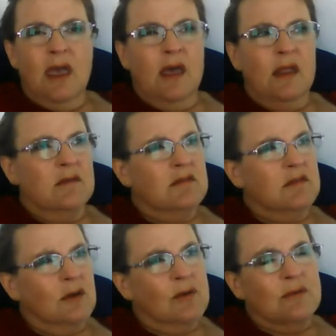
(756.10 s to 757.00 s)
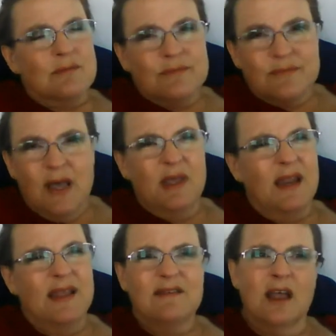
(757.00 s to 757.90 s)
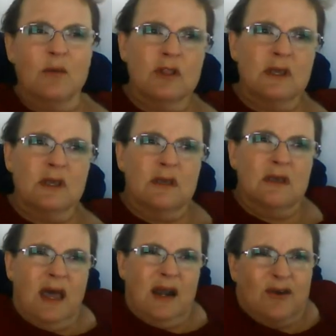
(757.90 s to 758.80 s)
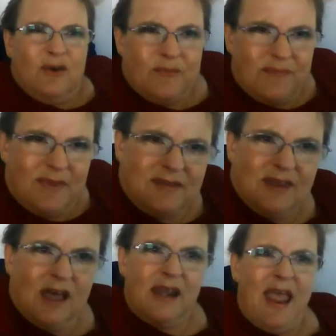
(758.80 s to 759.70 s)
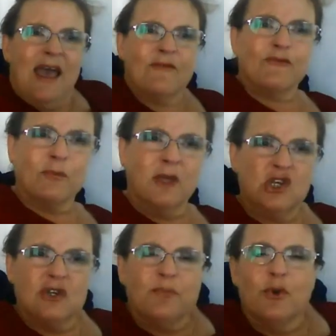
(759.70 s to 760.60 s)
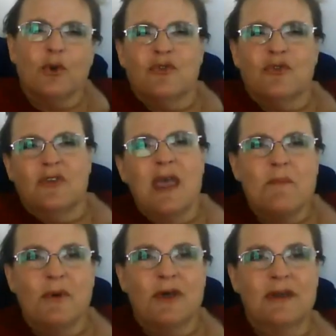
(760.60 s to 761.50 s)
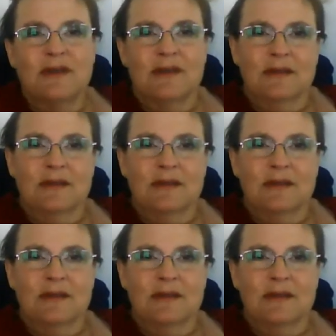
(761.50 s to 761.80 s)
And so, I mean, that's not really, I don't know, it's not an affirmation per se, but